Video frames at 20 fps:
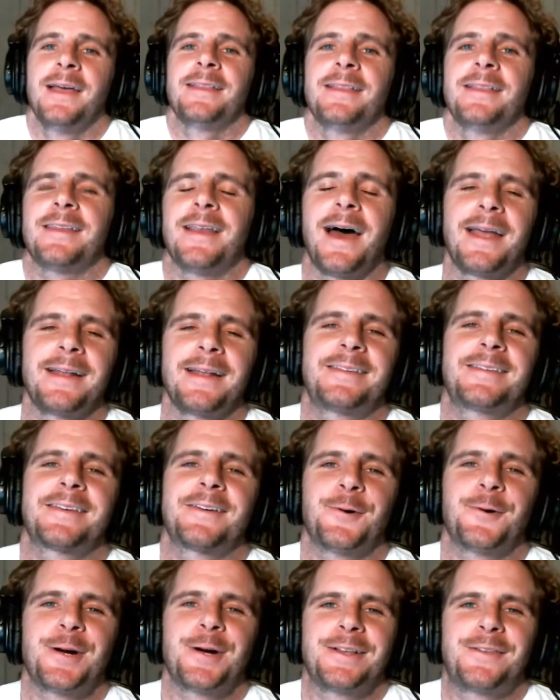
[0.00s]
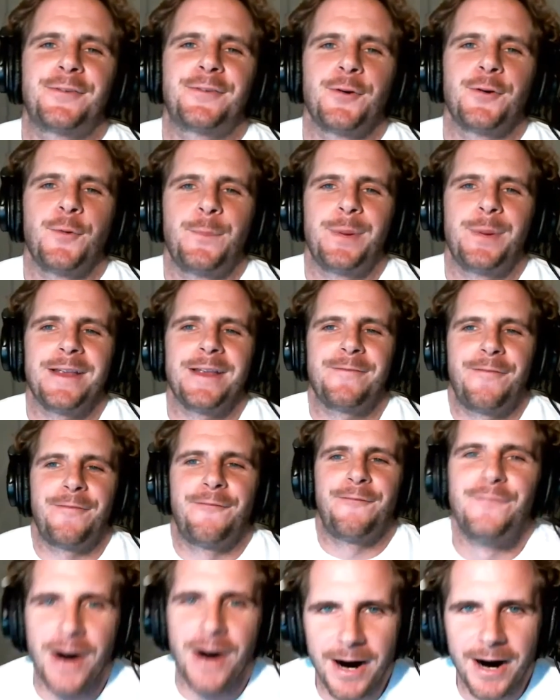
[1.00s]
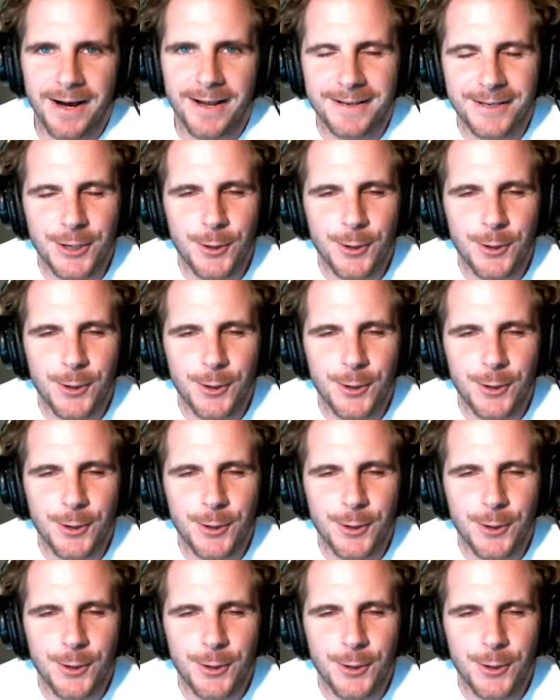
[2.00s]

Tonight's going to be fun.